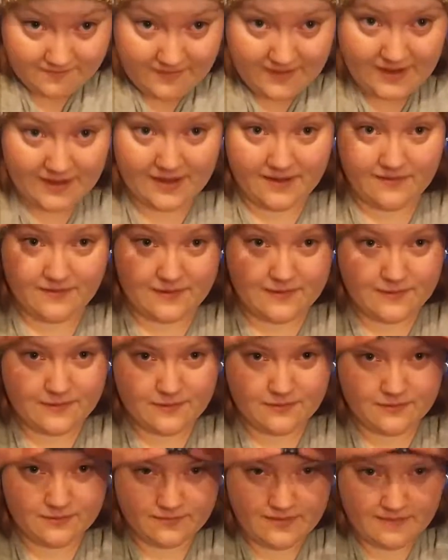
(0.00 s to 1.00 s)
yeah, if I
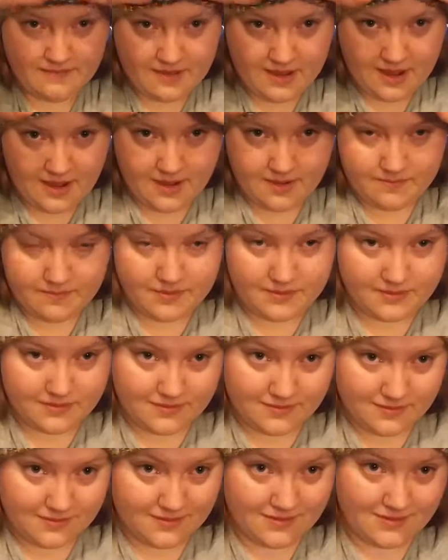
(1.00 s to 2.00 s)
fold the rib up,
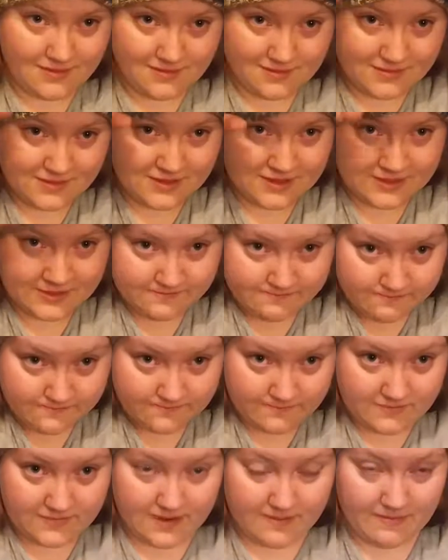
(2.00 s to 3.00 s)

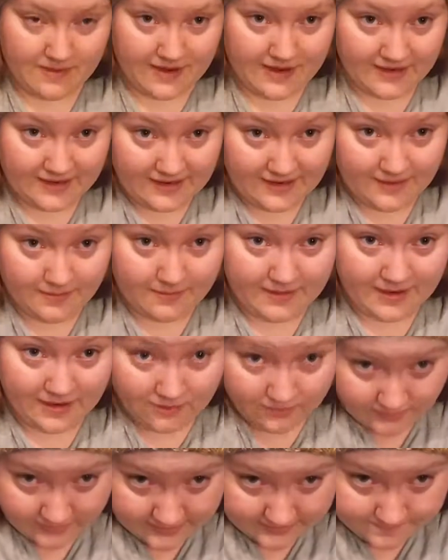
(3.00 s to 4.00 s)
I might need a little bit
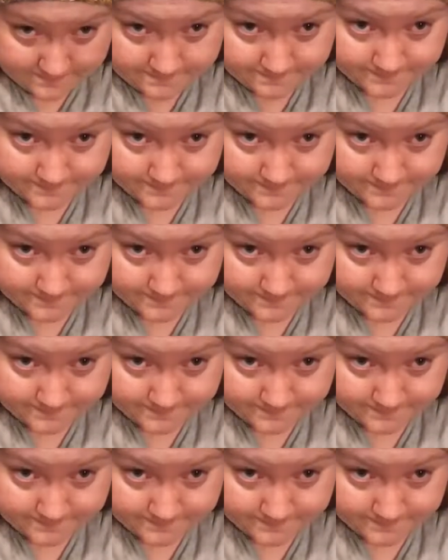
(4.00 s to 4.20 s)
longer.